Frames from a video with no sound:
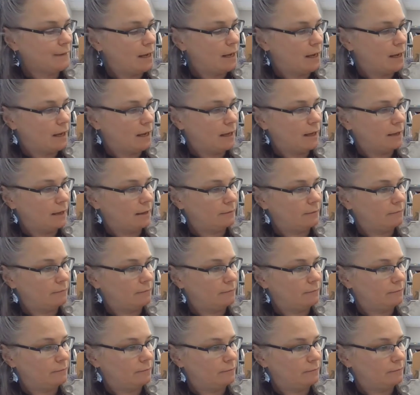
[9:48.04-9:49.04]

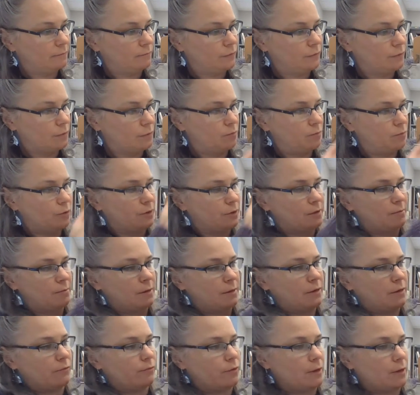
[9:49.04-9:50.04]
You can put them
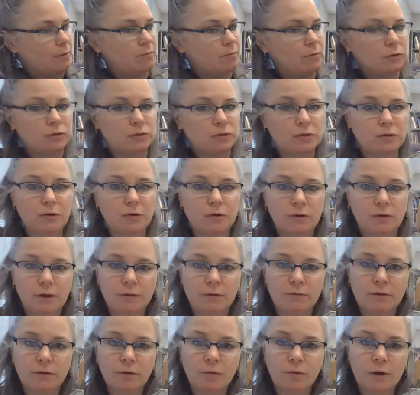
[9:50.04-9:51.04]
in a rainbow circle
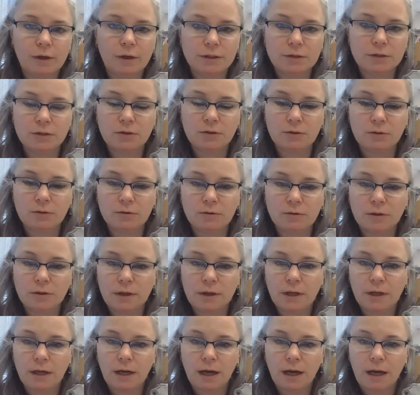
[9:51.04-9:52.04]
if you want to,
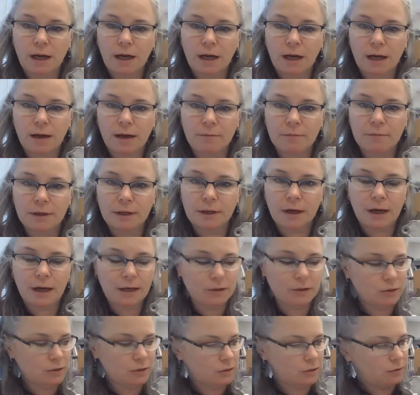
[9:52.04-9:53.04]
but
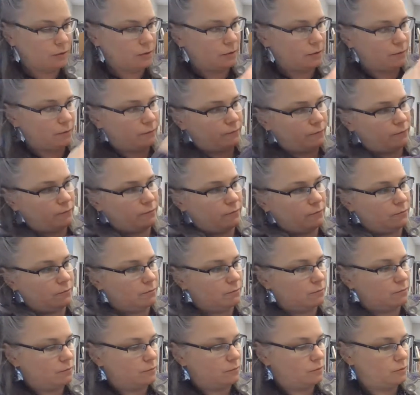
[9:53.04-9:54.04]
I just sort of
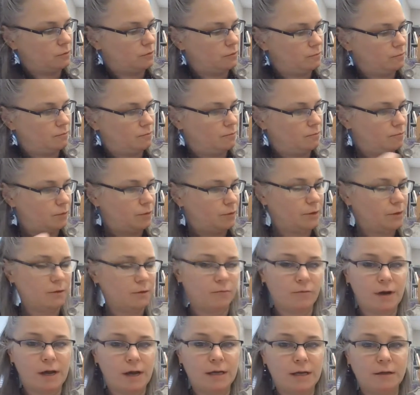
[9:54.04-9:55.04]
put
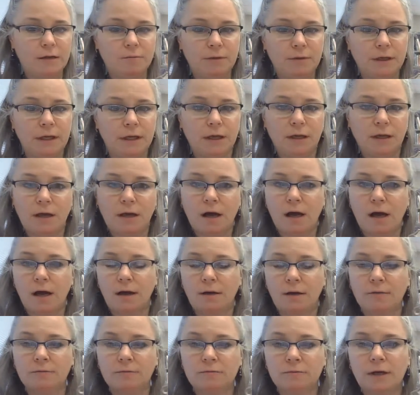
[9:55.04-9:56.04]
them randomly,
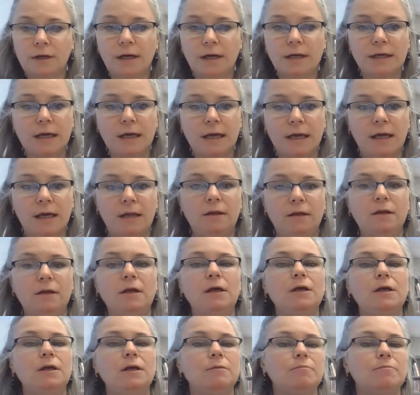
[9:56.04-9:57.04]
again,
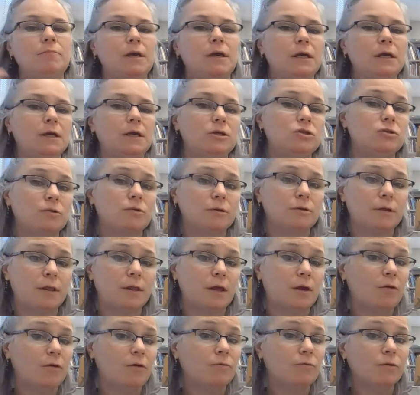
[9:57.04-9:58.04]
making sure that
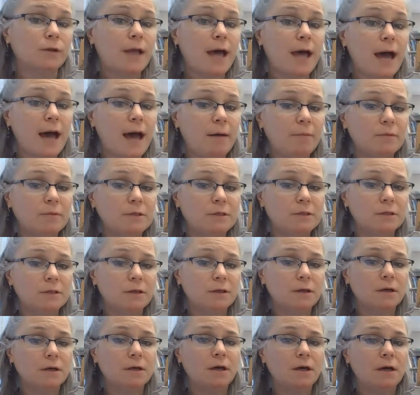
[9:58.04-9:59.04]
they overlapped,
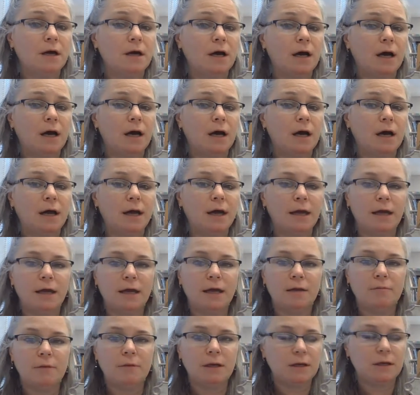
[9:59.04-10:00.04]

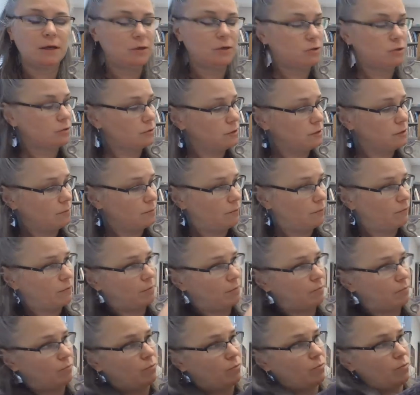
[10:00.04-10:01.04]
and making sure some of
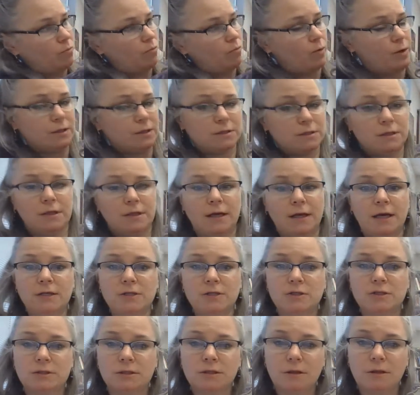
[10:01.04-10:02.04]
them went to the
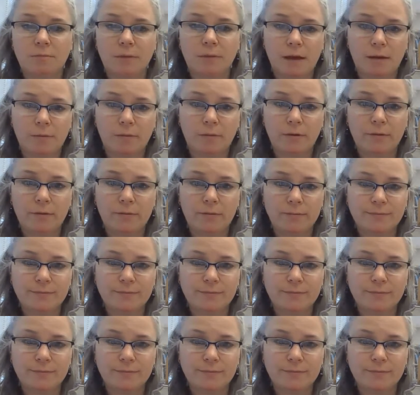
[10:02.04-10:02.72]
edges of the paper.